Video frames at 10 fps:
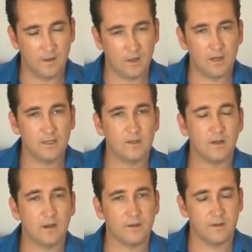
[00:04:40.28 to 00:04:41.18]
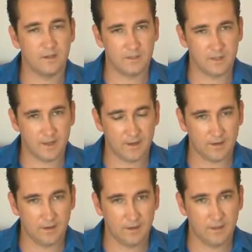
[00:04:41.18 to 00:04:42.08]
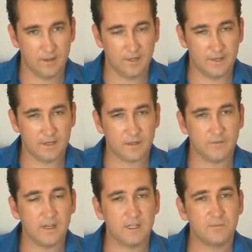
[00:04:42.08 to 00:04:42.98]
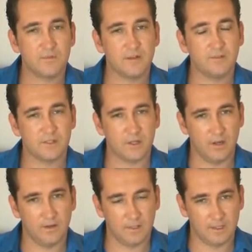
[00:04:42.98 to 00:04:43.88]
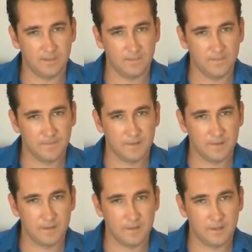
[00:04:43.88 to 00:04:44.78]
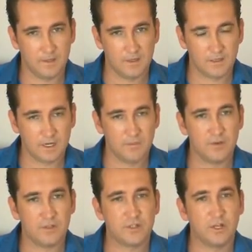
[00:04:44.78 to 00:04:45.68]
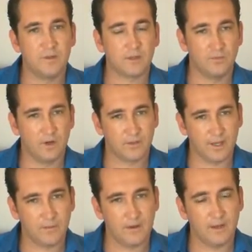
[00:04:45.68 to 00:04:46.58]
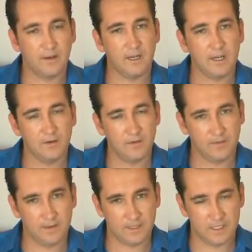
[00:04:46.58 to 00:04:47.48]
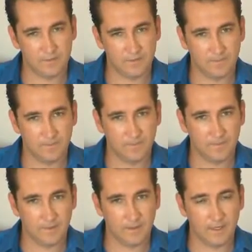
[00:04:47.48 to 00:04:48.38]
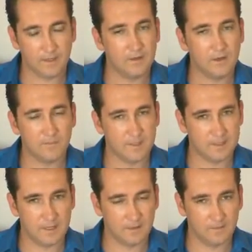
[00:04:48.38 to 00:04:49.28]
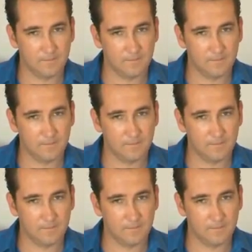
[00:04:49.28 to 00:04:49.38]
Only God knows that, and that is of His privilege only. So don't presume you can work that one out here in the relative. It cannot be done.